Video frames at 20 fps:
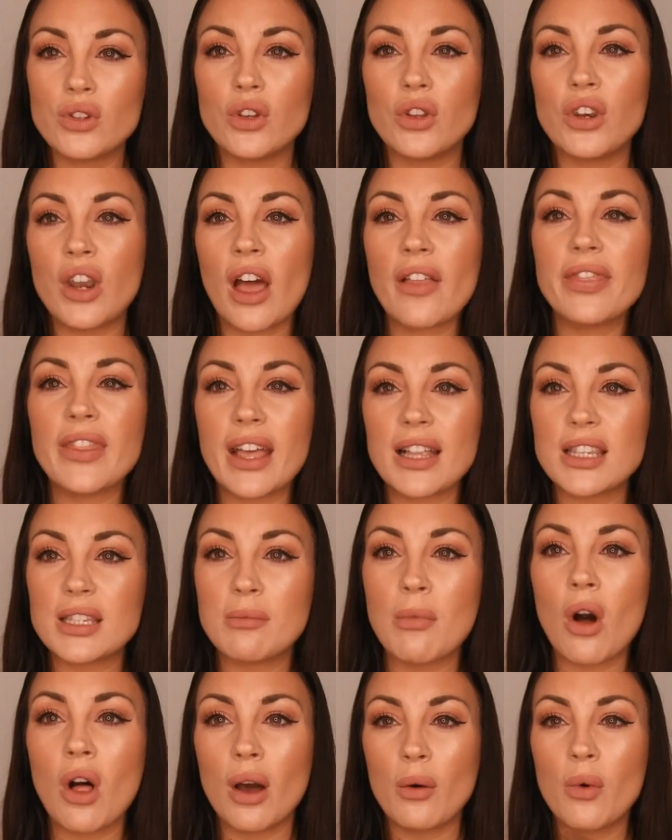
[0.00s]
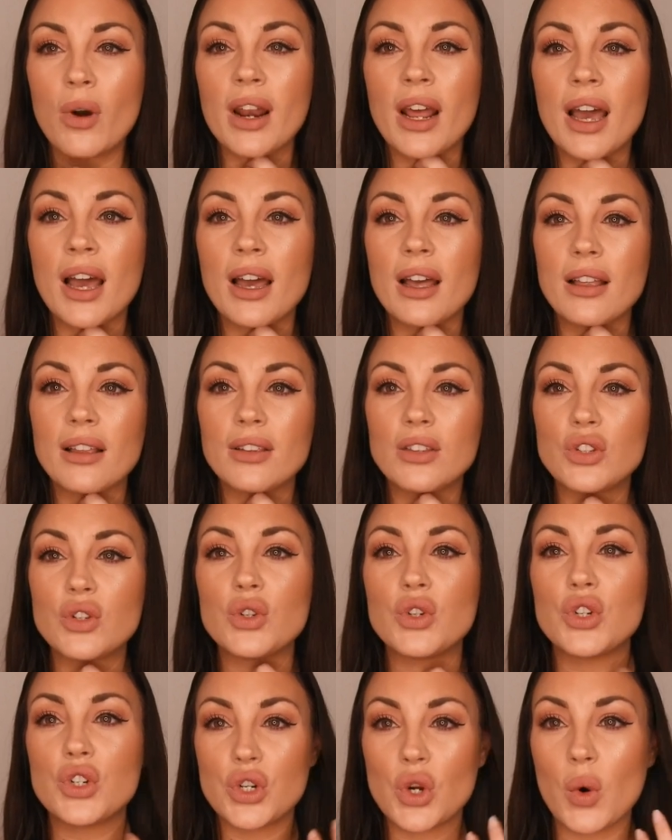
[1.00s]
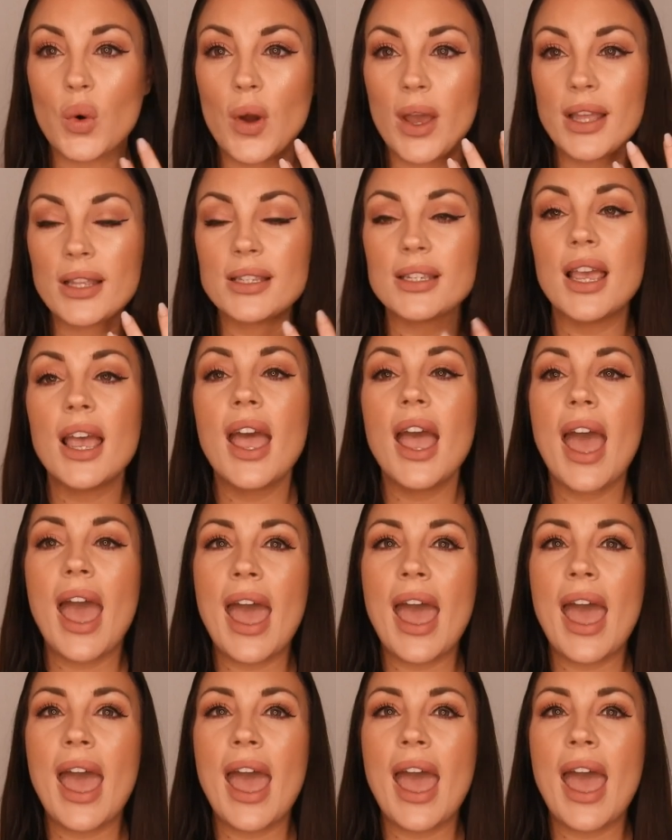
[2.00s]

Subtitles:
So not that small. I want to show it